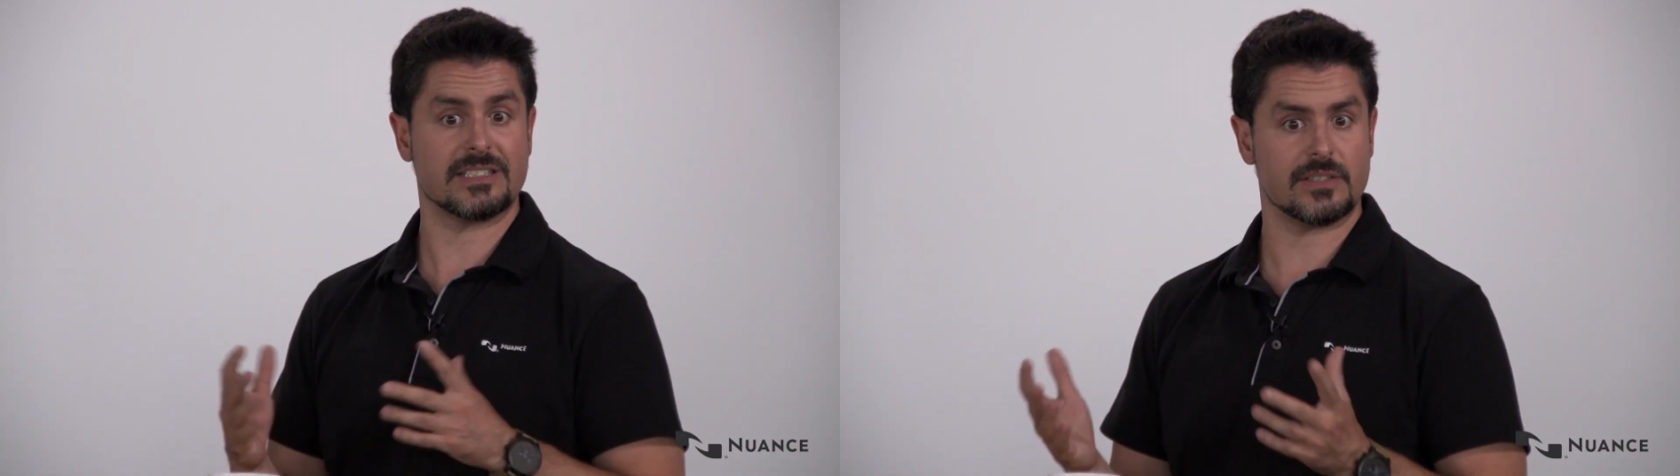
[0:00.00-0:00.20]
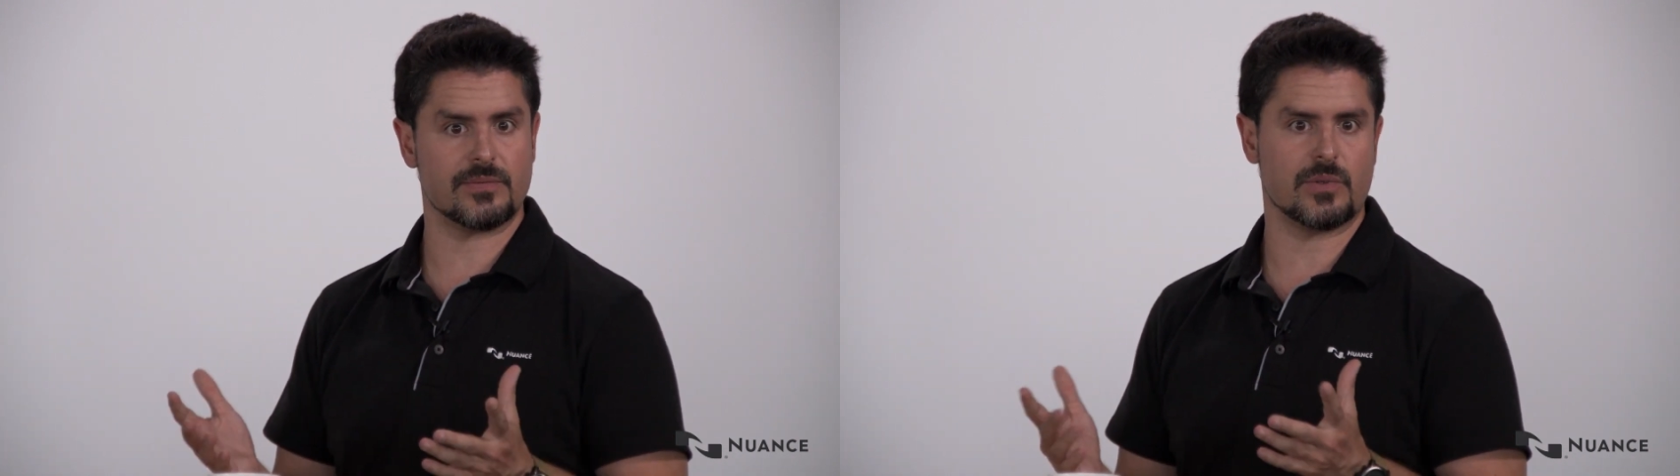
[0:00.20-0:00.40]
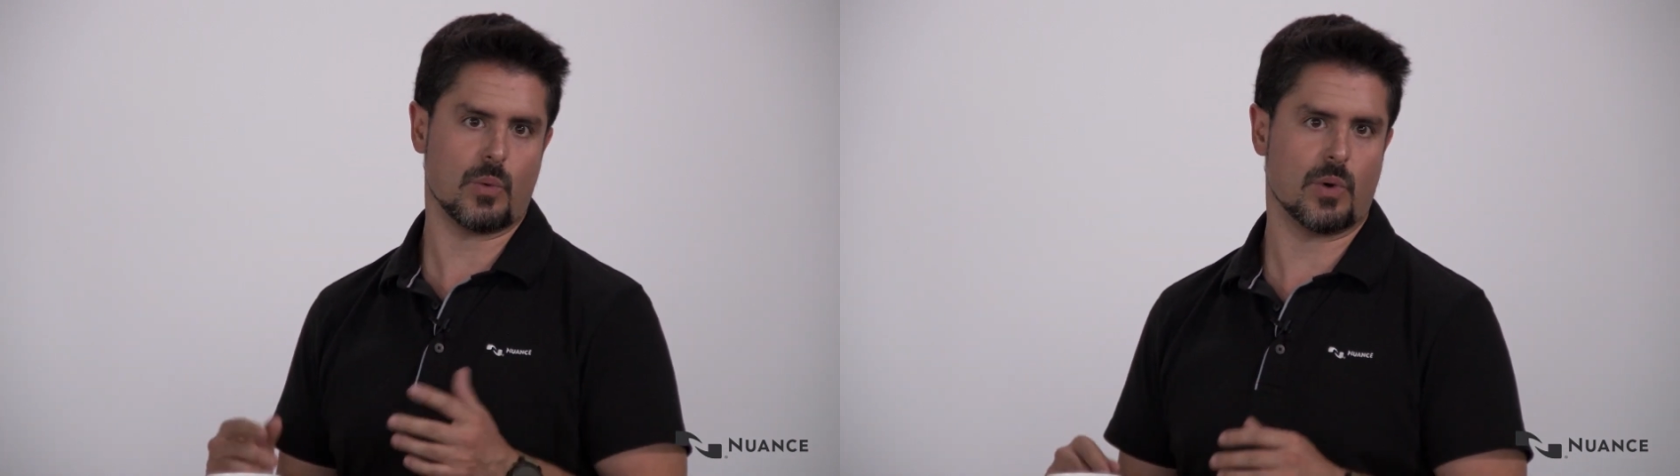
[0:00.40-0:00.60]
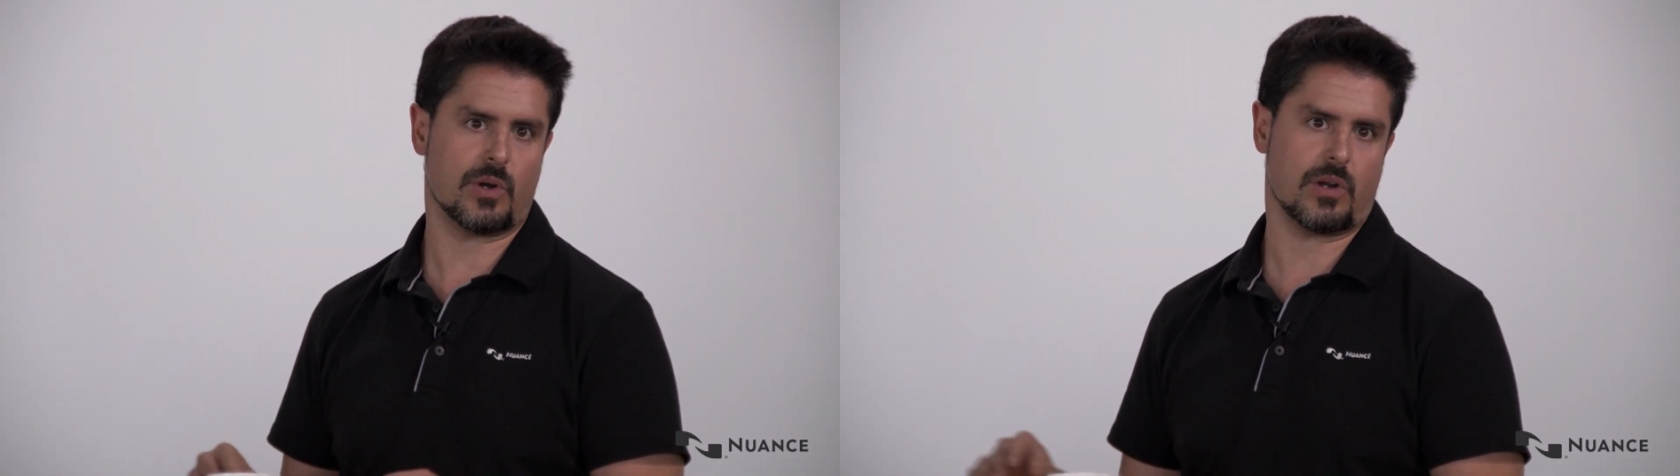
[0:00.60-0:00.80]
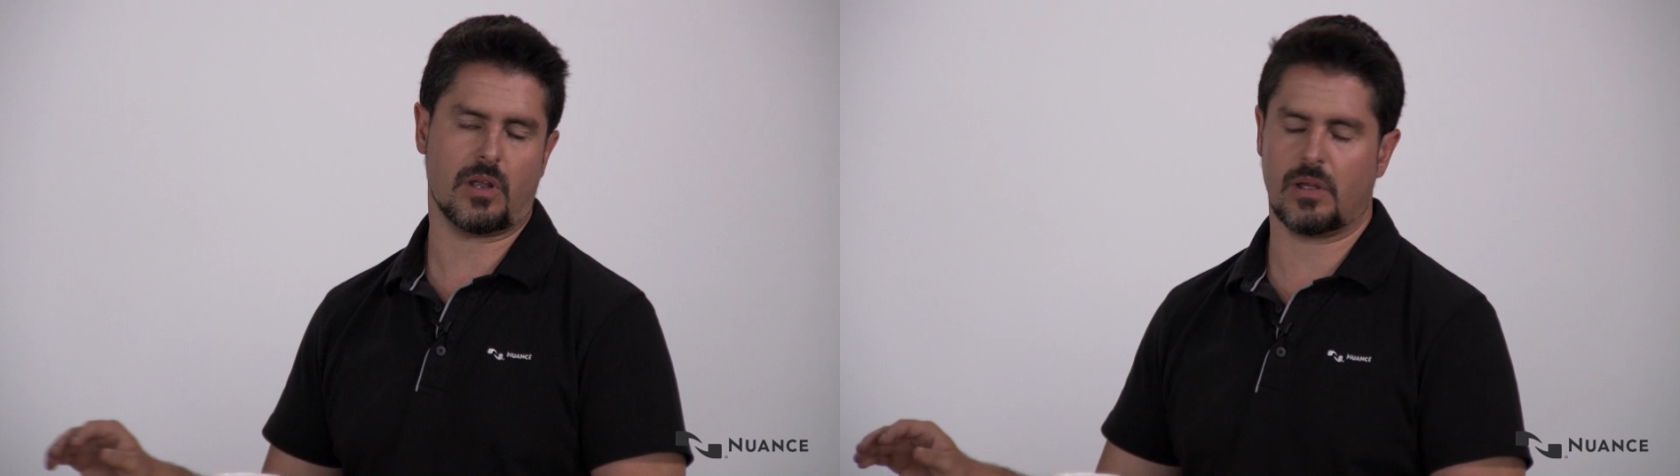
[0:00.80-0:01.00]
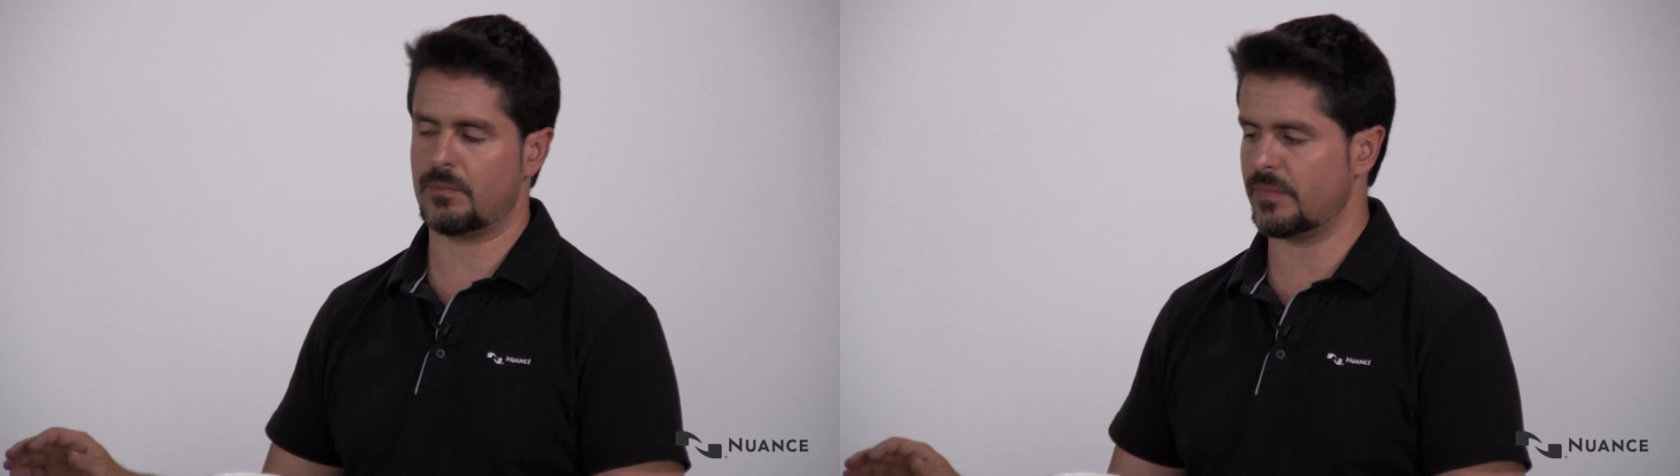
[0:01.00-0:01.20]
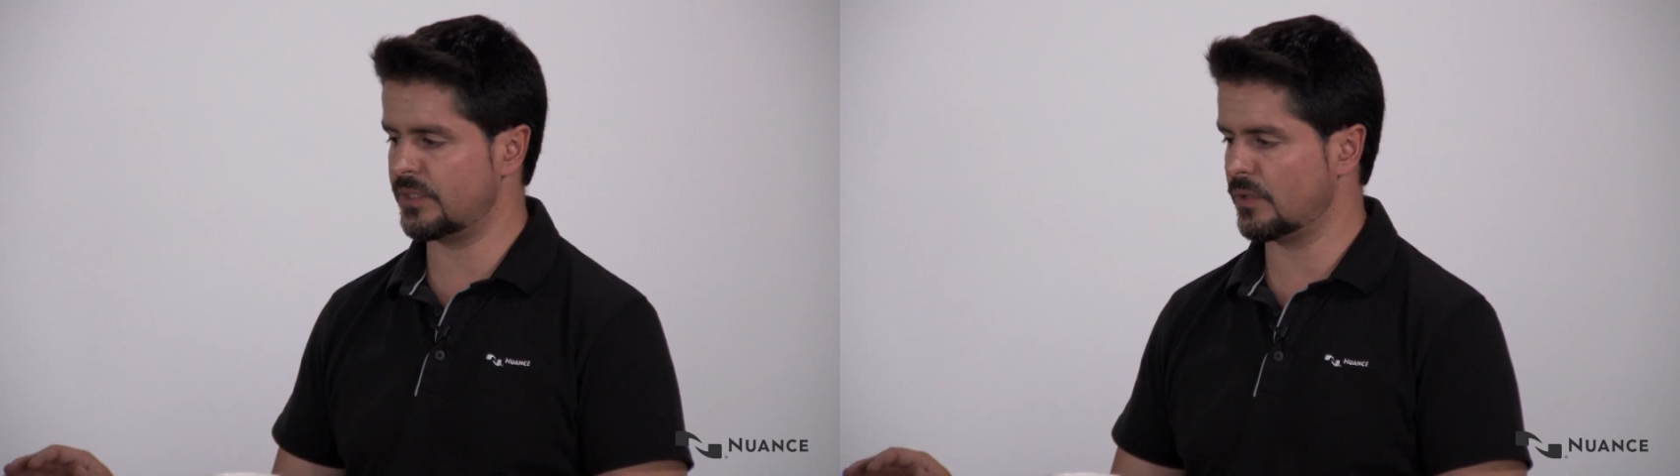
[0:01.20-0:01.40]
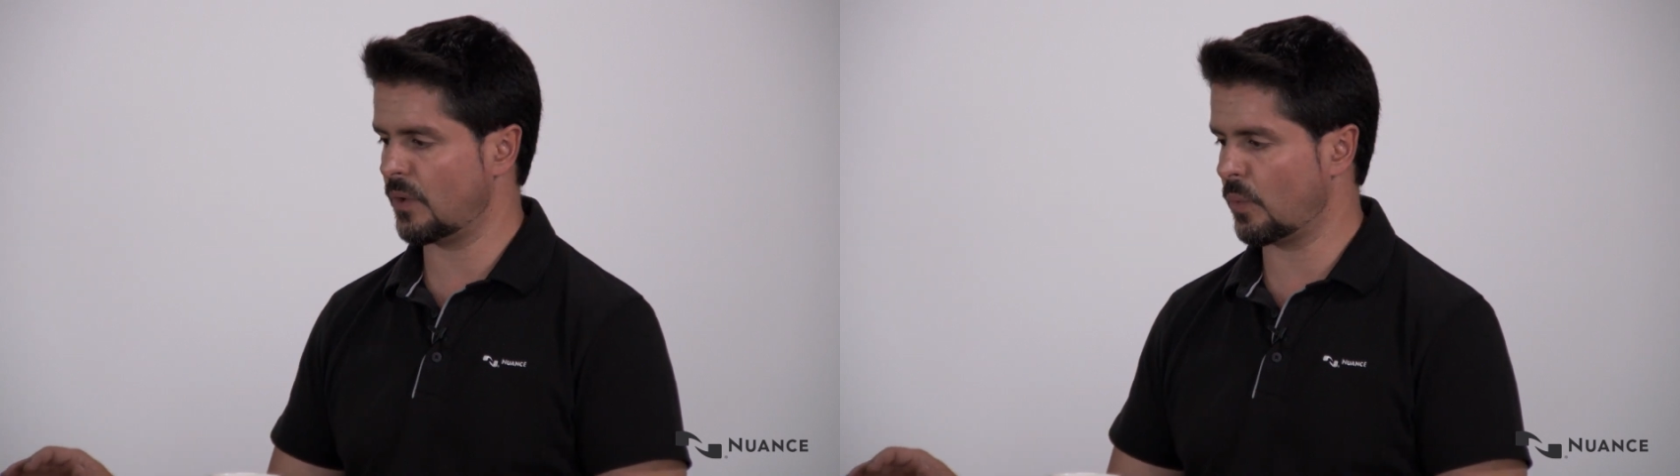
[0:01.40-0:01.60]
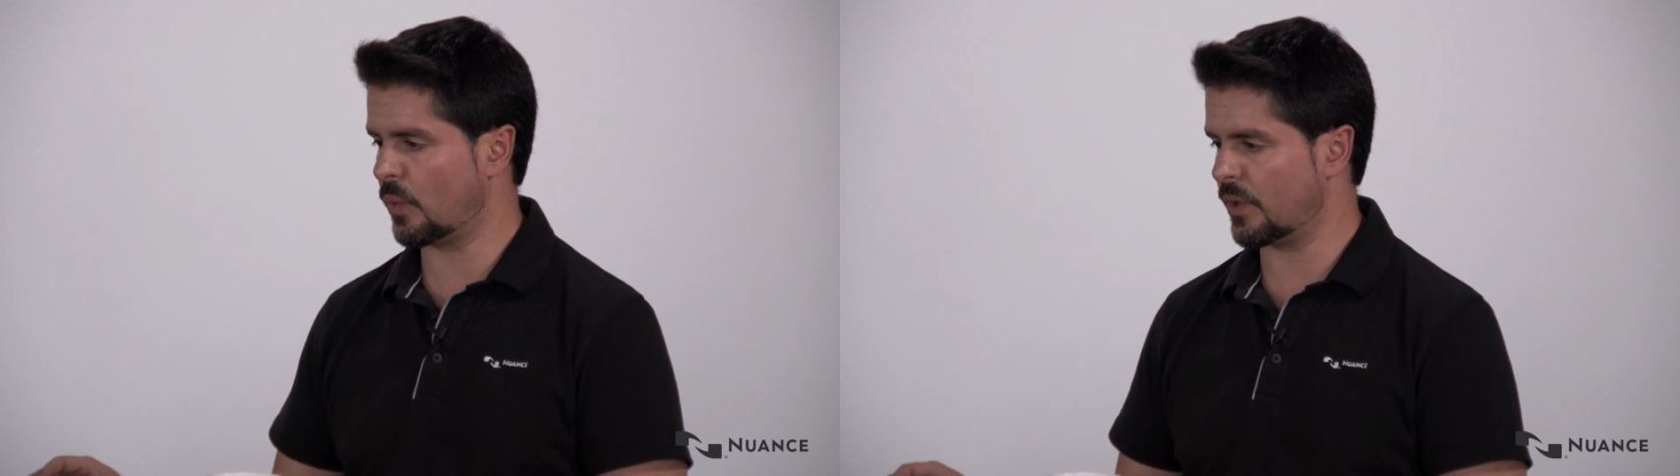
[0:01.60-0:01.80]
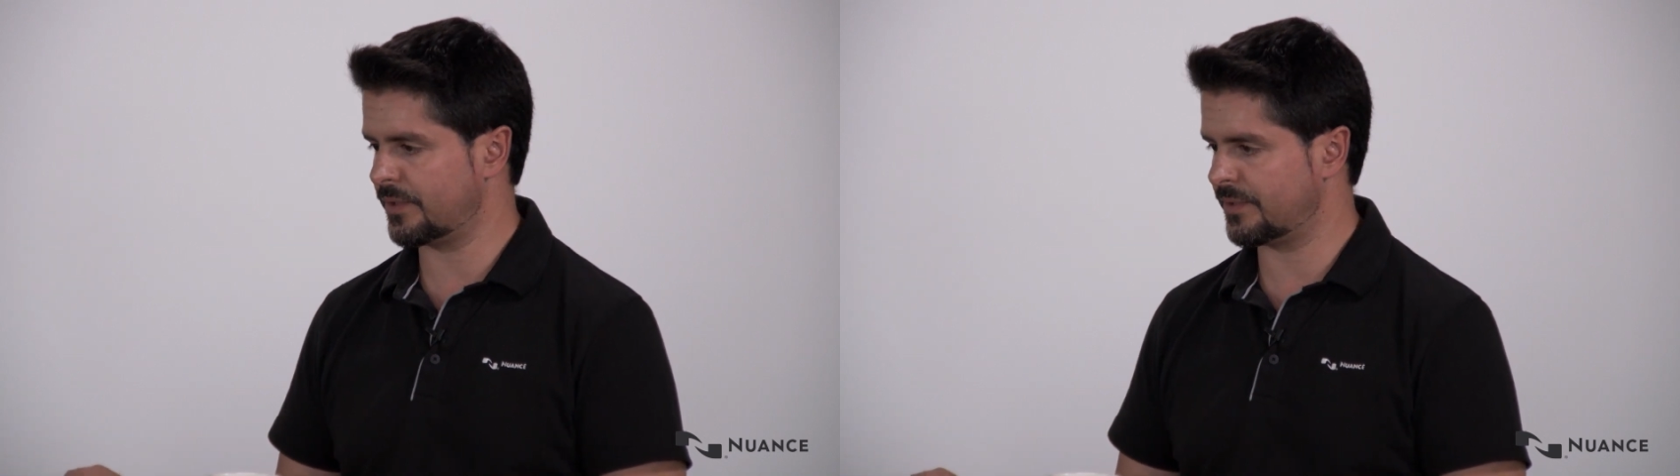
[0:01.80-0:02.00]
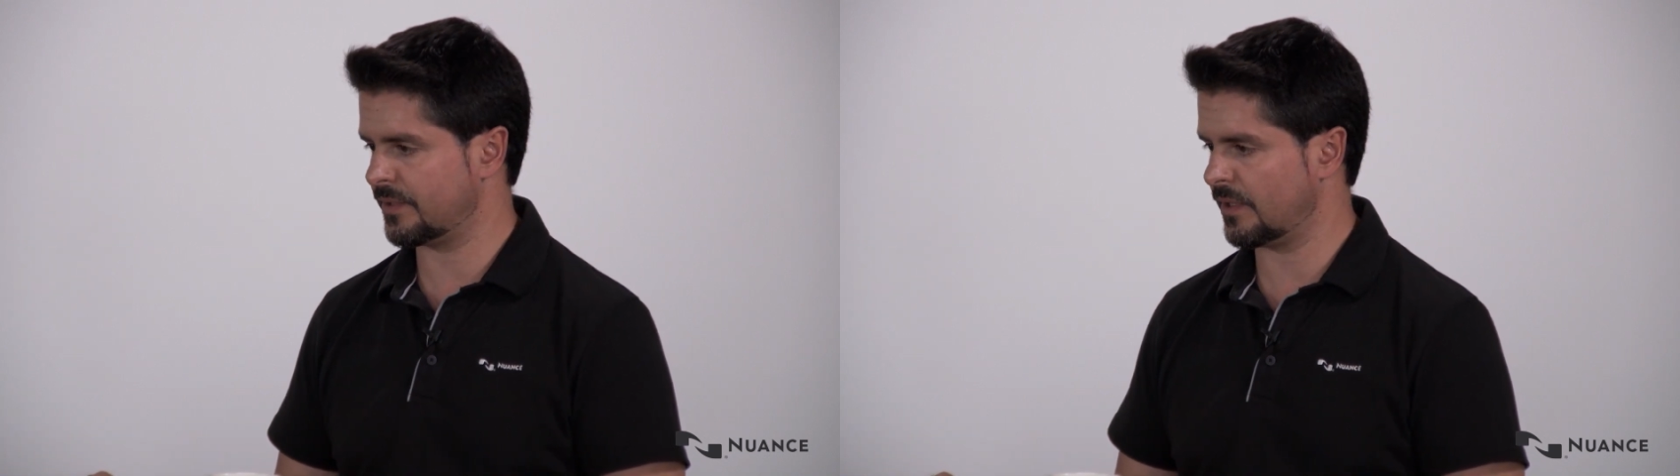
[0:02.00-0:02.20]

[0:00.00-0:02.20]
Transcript: as if you were in a Word